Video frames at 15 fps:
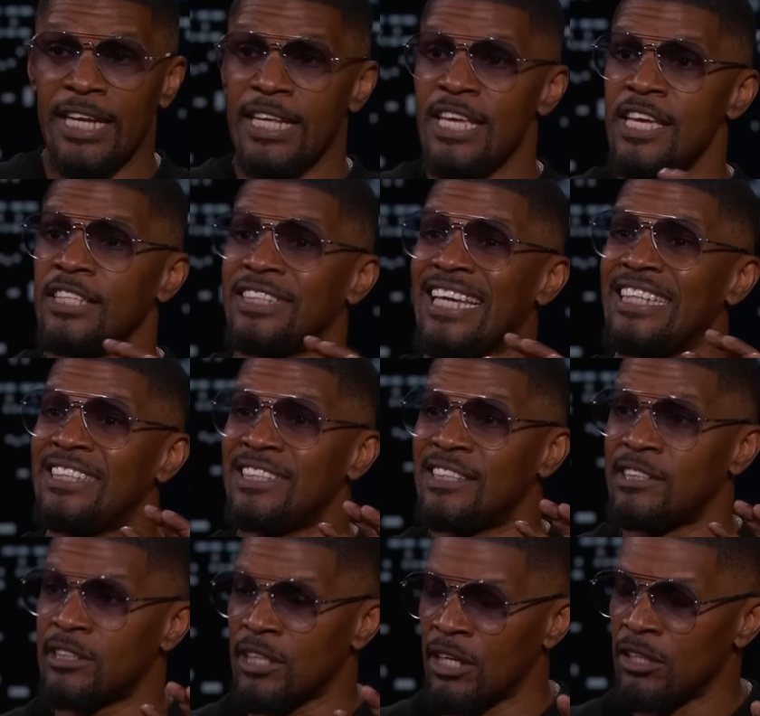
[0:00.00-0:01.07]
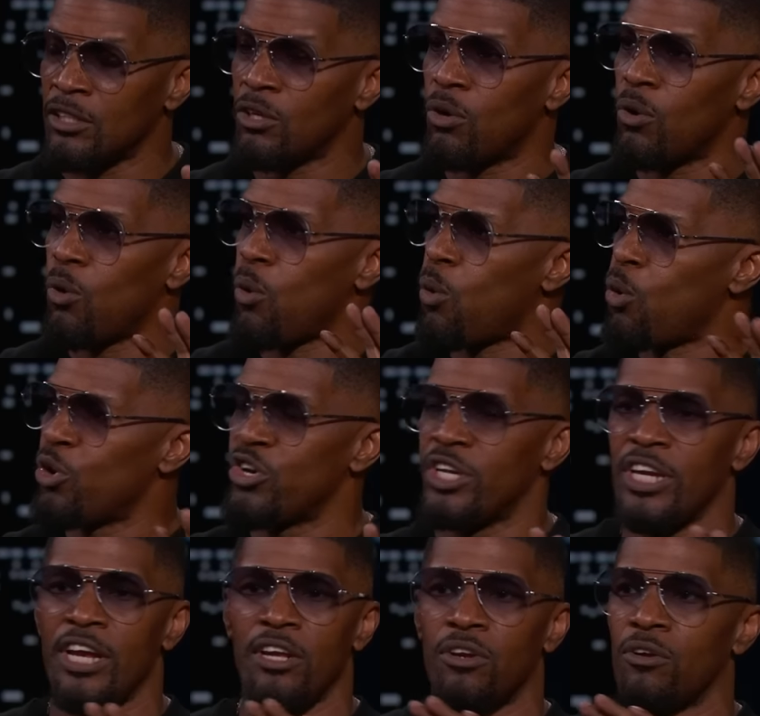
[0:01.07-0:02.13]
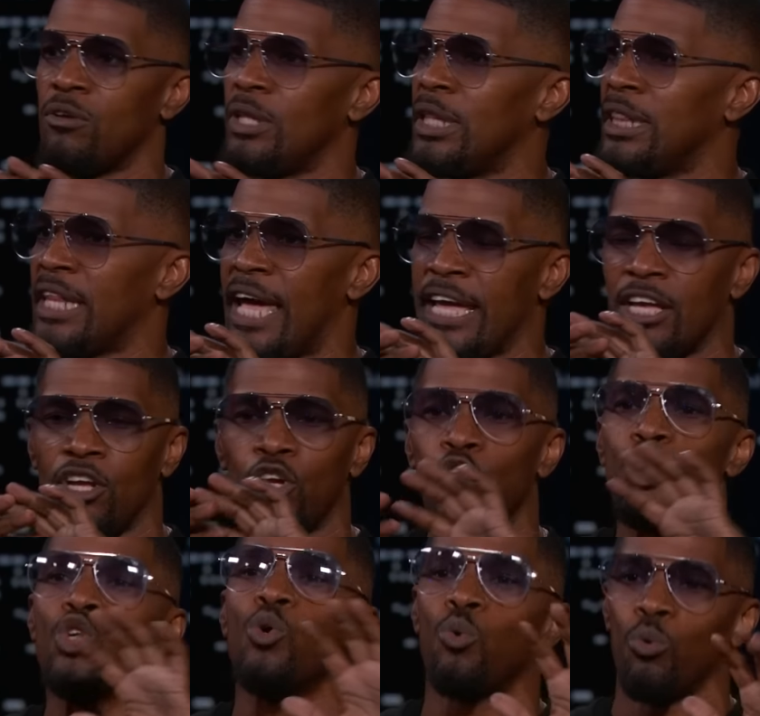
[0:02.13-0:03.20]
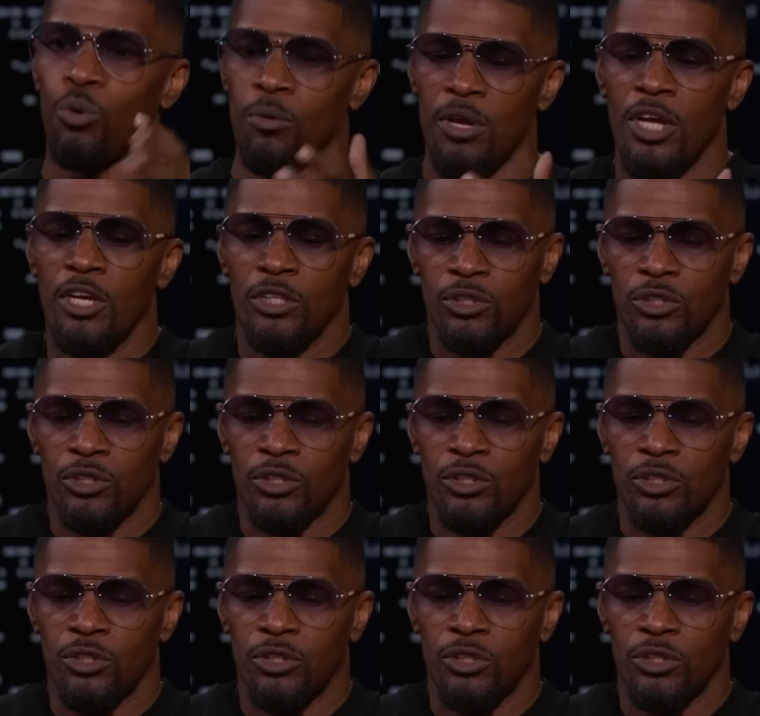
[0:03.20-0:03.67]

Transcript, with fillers: and he is a stunt coordinator like goo. Wow.